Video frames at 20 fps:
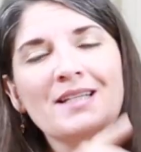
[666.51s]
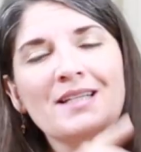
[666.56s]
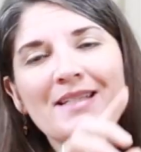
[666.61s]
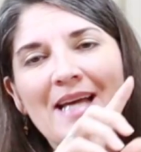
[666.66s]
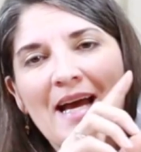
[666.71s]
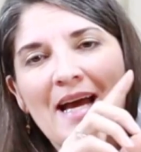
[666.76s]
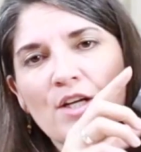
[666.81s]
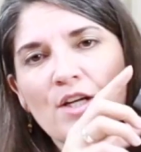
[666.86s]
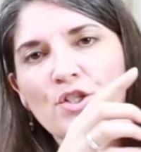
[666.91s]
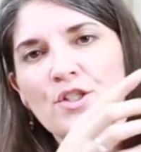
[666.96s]
It's
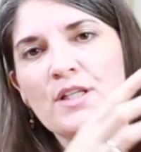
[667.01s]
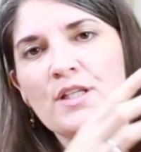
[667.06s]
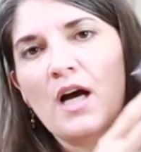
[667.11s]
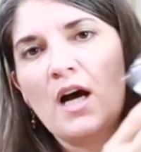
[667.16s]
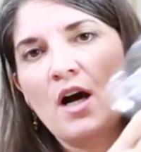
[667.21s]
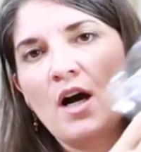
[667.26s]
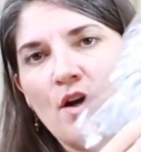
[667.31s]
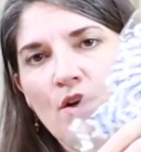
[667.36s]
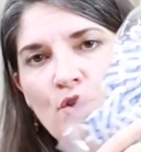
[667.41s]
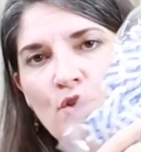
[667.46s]
actually
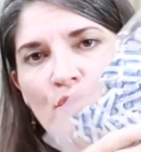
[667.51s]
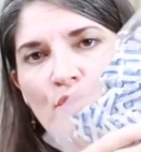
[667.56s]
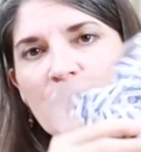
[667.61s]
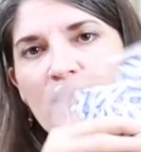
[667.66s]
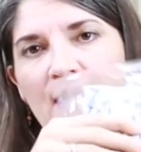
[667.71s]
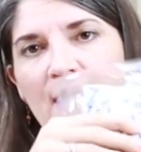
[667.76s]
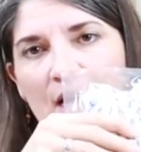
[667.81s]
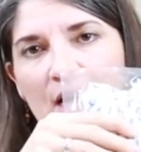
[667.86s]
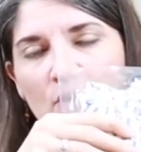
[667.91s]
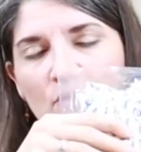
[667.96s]

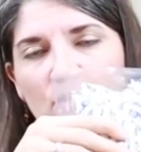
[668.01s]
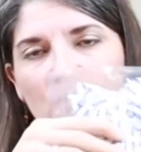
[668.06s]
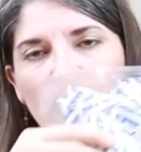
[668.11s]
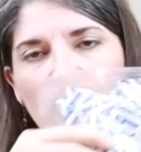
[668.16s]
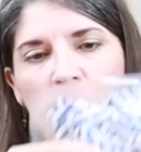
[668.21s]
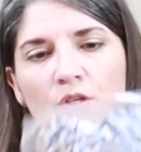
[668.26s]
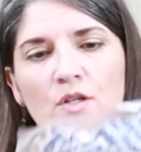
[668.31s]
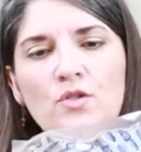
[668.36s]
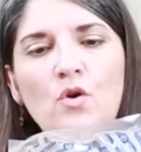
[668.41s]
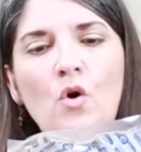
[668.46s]
100 count,
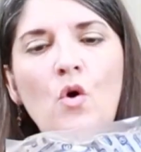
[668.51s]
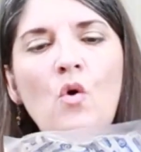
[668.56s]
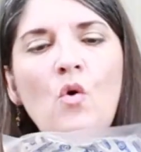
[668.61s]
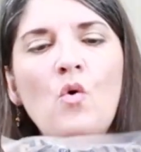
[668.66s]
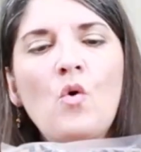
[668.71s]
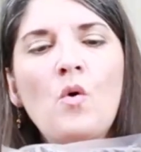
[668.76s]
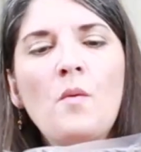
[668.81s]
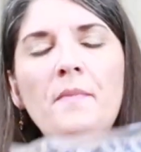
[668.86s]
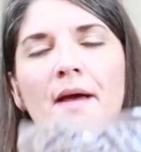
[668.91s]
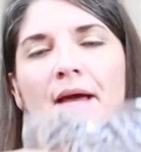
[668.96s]
so this
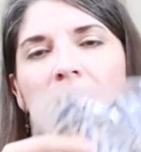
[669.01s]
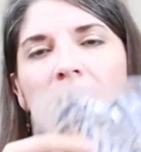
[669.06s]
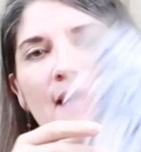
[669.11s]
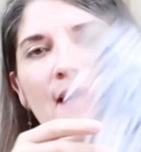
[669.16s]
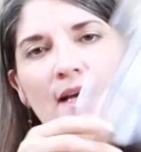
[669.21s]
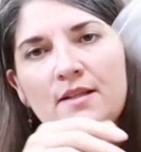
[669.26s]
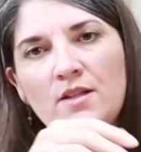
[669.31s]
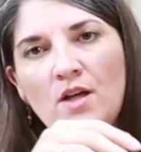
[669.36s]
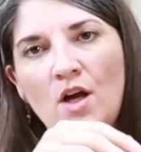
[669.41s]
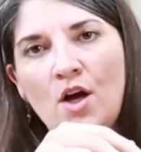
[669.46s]
whole bag
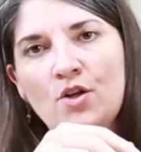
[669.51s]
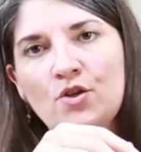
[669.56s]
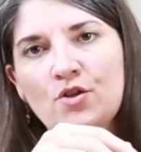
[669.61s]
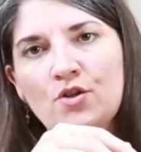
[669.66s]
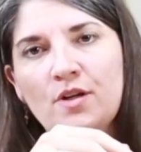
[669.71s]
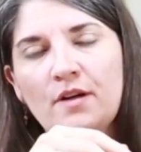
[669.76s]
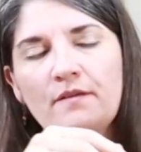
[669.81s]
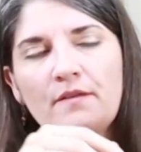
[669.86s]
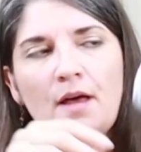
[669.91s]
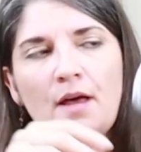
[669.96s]
has
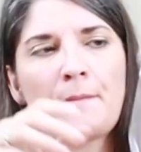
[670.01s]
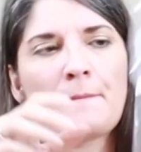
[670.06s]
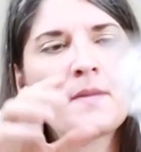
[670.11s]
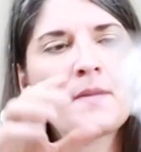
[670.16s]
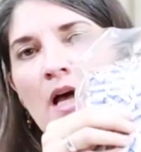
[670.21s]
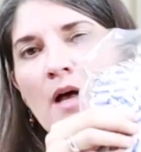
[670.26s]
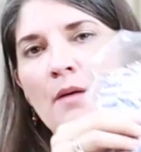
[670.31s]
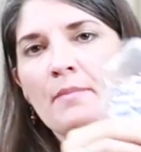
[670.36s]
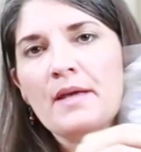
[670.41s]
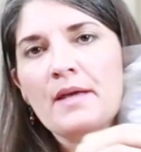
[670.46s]
100 of them.
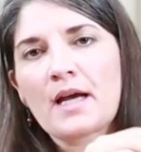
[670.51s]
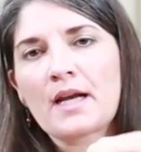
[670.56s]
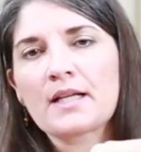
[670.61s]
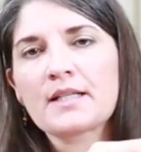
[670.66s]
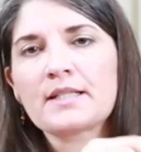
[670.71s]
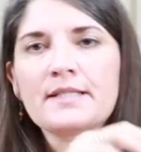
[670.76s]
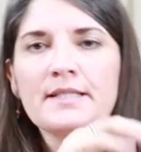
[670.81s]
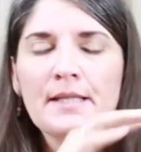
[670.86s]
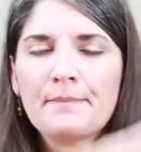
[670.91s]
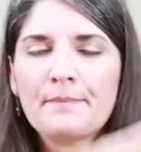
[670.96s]
I'll be
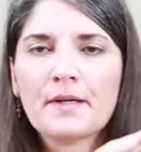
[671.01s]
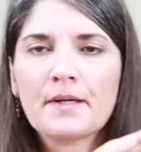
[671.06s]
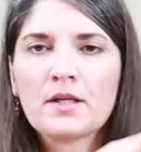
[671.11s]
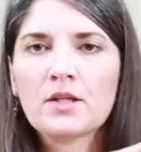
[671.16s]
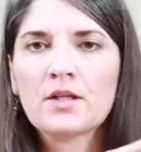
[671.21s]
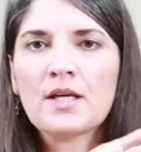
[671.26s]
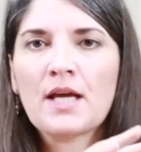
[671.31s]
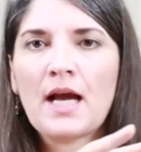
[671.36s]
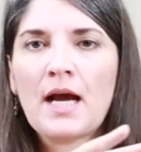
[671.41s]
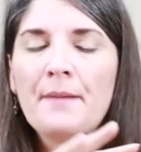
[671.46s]
honest,
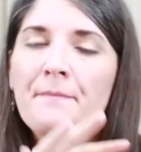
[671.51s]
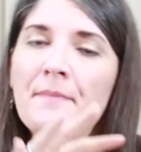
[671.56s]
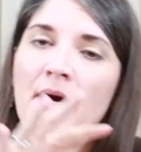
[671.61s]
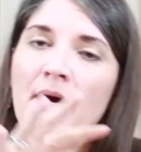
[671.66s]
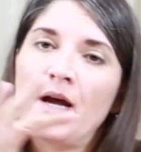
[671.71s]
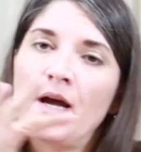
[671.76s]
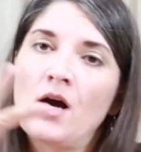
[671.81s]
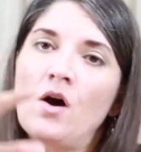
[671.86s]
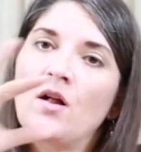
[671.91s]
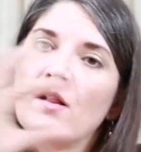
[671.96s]
typically I
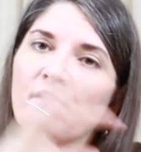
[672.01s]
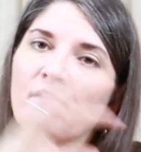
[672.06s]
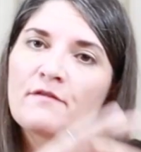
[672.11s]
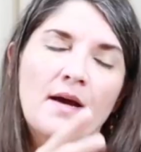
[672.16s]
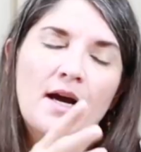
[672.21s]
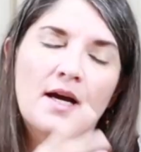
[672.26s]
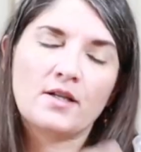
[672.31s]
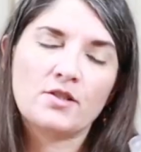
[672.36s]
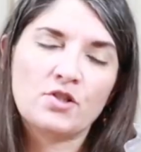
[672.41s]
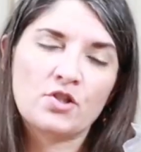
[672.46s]
buy all of
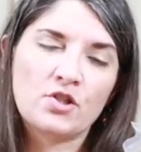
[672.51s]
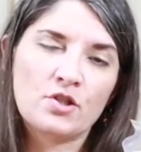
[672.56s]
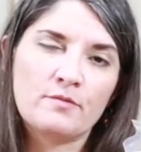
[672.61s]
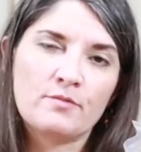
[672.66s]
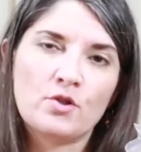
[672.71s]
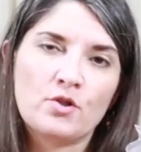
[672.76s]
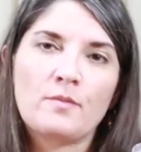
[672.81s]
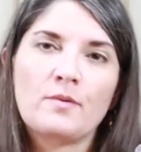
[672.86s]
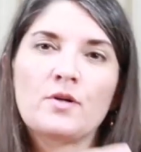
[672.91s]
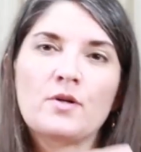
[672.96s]
my oxygen
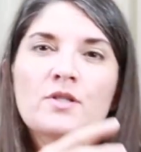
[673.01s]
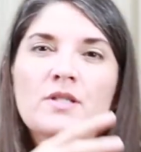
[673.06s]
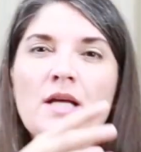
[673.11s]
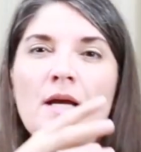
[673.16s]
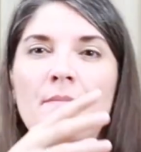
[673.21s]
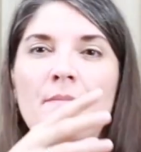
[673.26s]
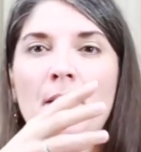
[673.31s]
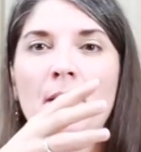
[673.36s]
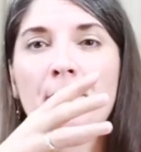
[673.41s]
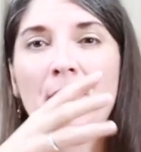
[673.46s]
absorbers
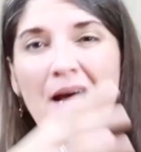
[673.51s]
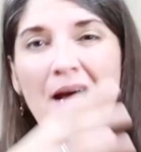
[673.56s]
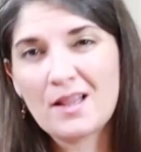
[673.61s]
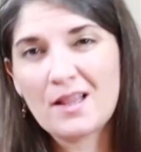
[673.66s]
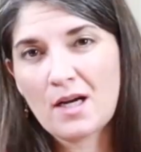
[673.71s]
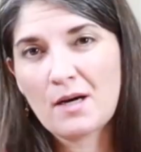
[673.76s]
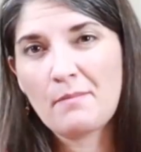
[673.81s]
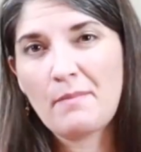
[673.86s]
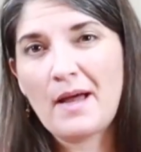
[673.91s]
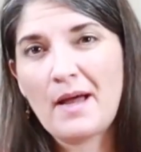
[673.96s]
and my
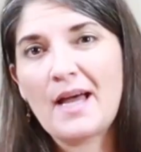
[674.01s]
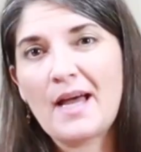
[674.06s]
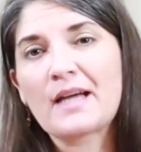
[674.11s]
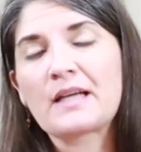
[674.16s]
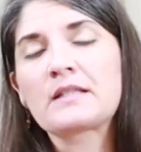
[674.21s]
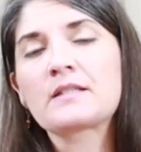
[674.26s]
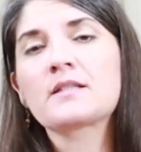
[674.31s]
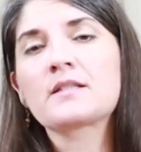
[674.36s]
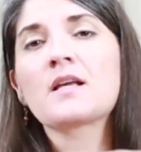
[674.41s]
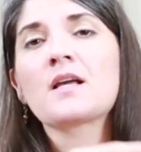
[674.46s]
Mylar
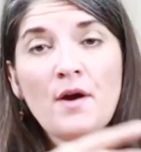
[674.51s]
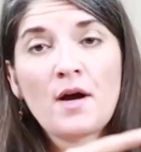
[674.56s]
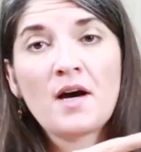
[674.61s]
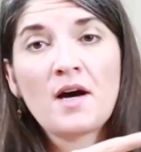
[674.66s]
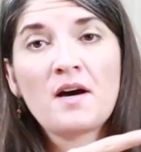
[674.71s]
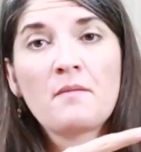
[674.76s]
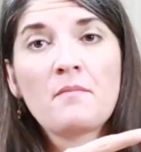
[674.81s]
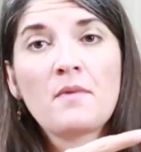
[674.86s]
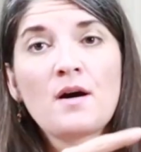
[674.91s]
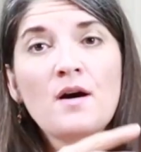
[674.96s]
bags
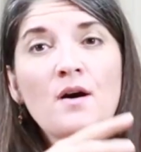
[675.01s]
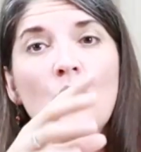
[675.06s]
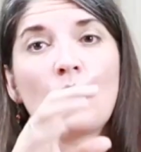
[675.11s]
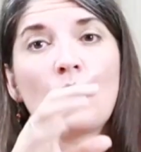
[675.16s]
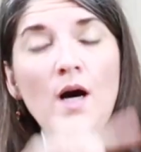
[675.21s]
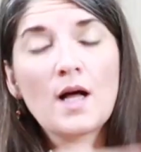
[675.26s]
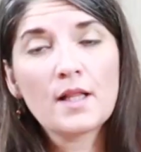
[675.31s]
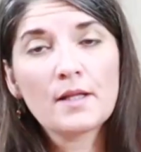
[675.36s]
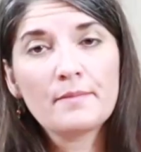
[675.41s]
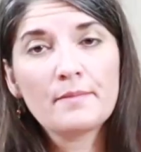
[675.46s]
from
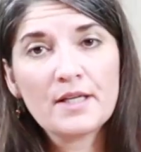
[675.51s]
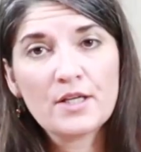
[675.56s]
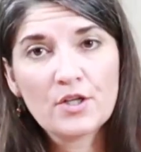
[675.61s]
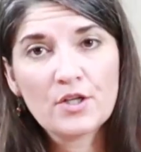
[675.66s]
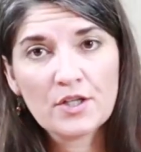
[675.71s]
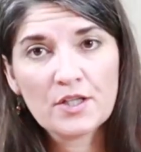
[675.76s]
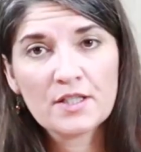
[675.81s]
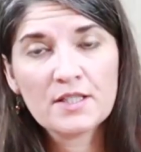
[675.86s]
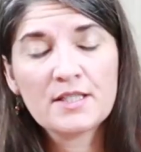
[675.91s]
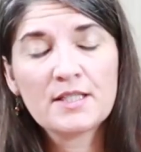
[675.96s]
Wallaby
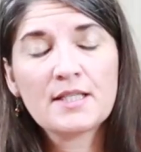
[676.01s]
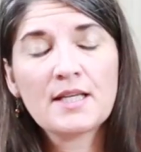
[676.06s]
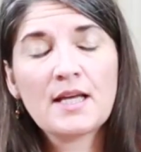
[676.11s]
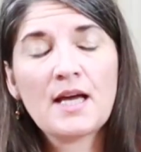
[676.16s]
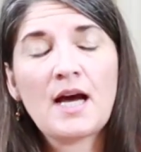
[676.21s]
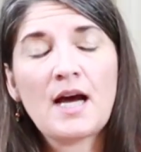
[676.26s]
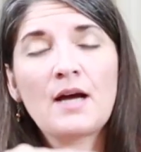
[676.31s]
Goods.